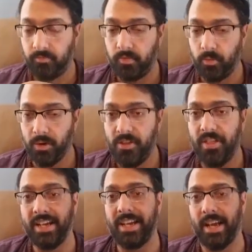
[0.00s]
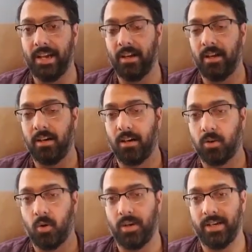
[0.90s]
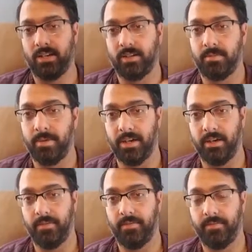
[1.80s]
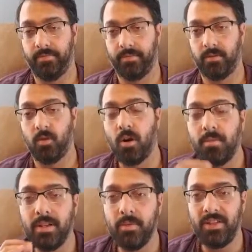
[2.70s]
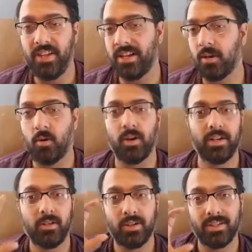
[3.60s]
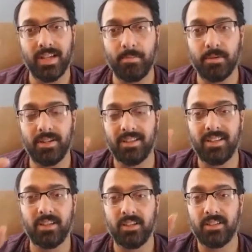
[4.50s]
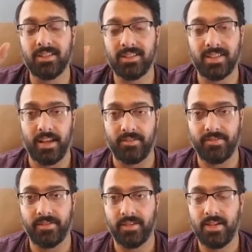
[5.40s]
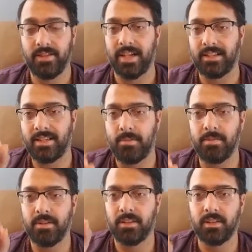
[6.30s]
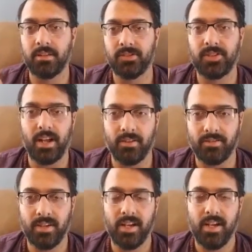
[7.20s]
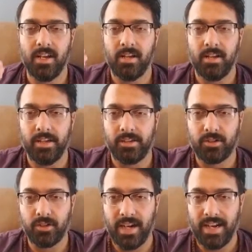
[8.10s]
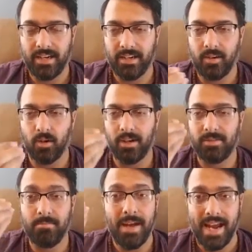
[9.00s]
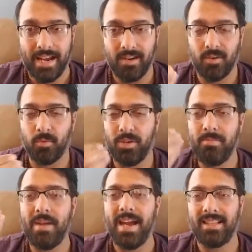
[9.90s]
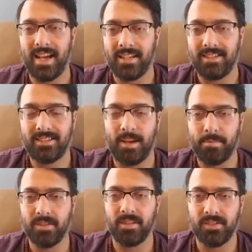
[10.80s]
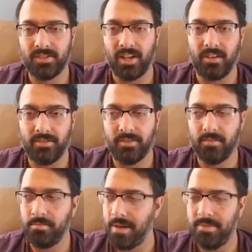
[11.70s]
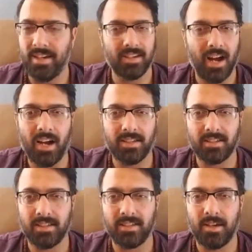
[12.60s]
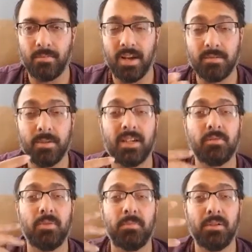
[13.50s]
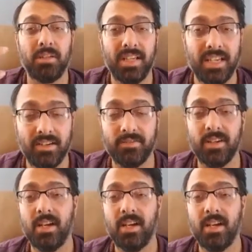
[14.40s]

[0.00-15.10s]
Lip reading: we're thinking according to spirit. Normally we think according to a separate little self. That separate little self is created or is made, or we make that separate little self, maybe unconsciously sometimes, because we believe